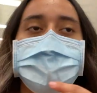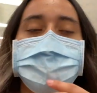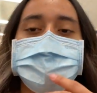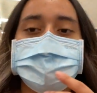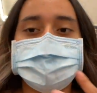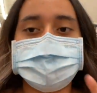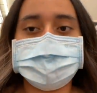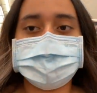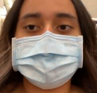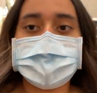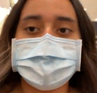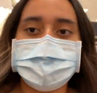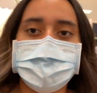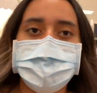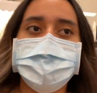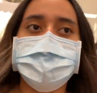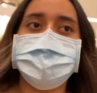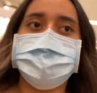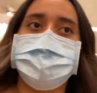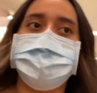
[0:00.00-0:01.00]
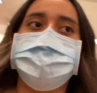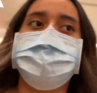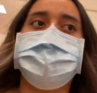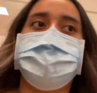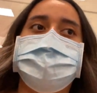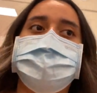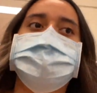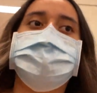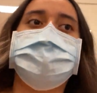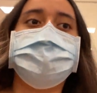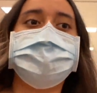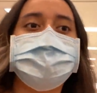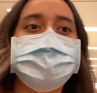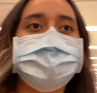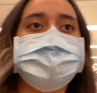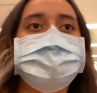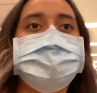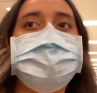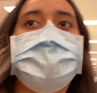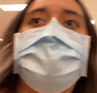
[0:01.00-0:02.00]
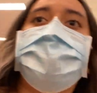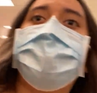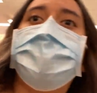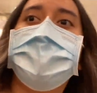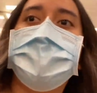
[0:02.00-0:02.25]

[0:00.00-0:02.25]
right, besties, I think we're done here at Target. So